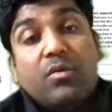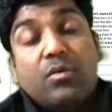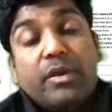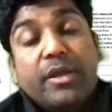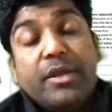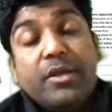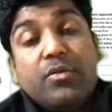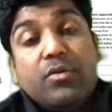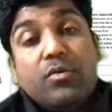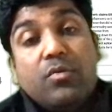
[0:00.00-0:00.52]

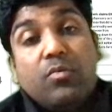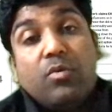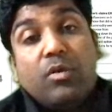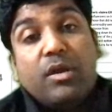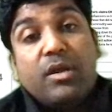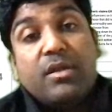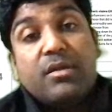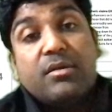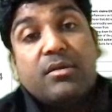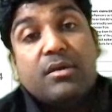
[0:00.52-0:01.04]
into
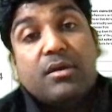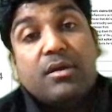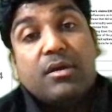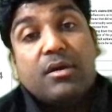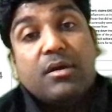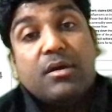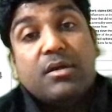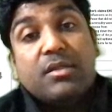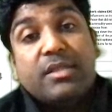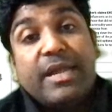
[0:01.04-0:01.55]
what
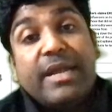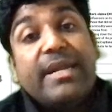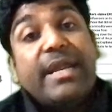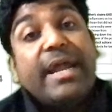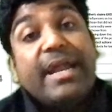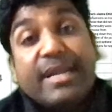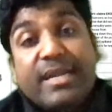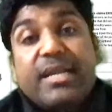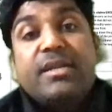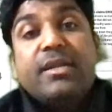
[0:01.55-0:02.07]
they had
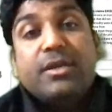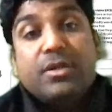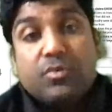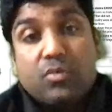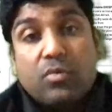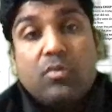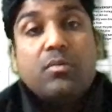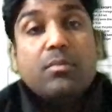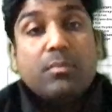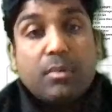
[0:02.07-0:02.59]
entered
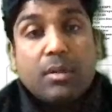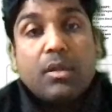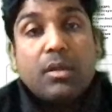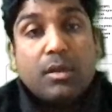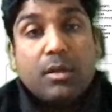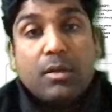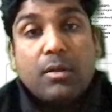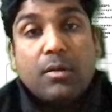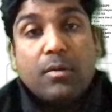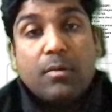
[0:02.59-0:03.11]

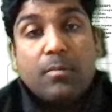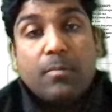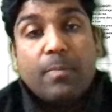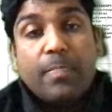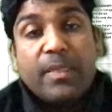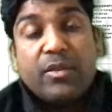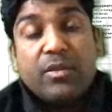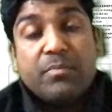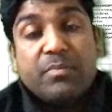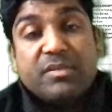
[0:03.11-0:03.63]

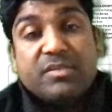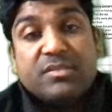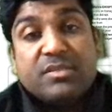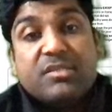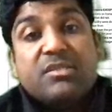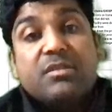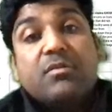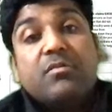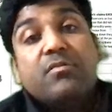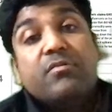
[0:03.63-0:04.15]
into
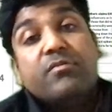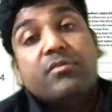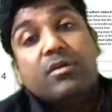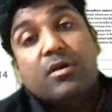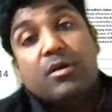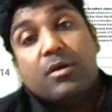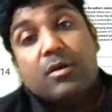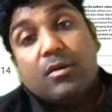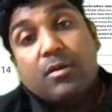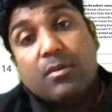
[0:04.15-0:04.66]
business
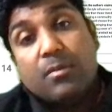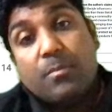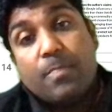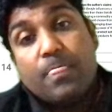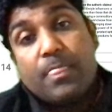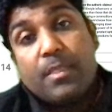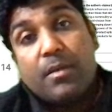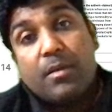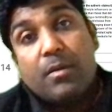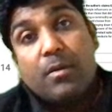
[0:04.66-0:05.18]

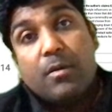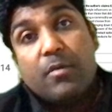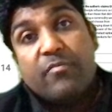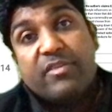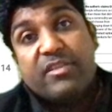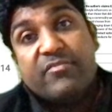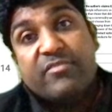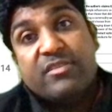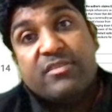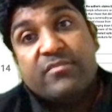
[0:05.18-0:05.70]

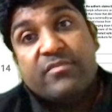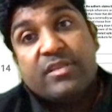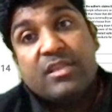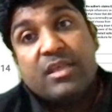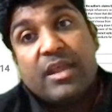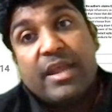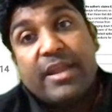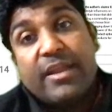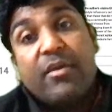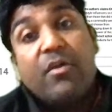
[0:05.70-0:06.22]
with
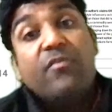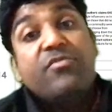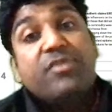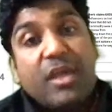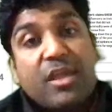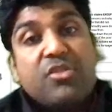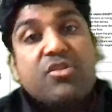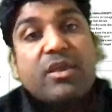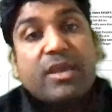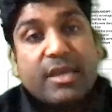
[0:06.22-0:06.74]
an idea of
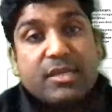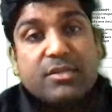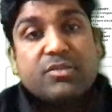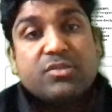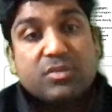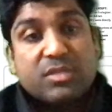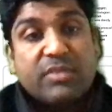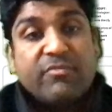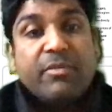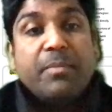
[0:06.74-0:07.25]
changing it.
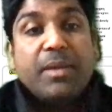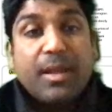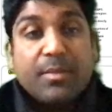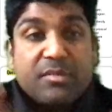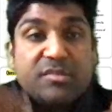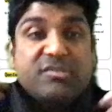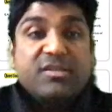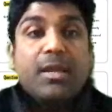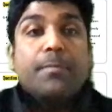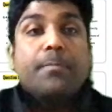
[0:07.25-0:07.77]
So they will become
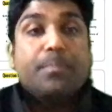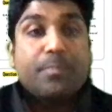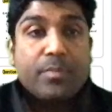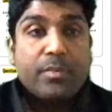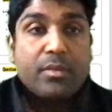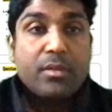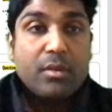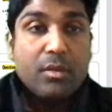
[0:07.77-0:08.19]
the same.